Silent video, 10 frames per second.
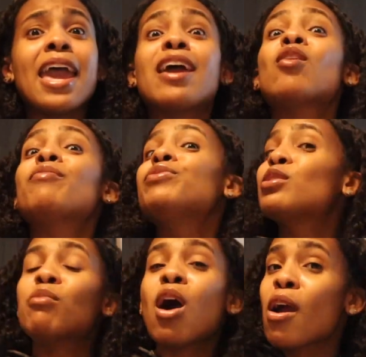And on
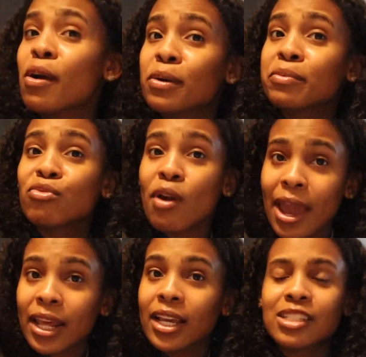tomorrow,
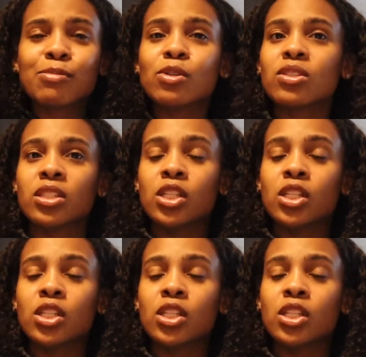Friday, it's supposed to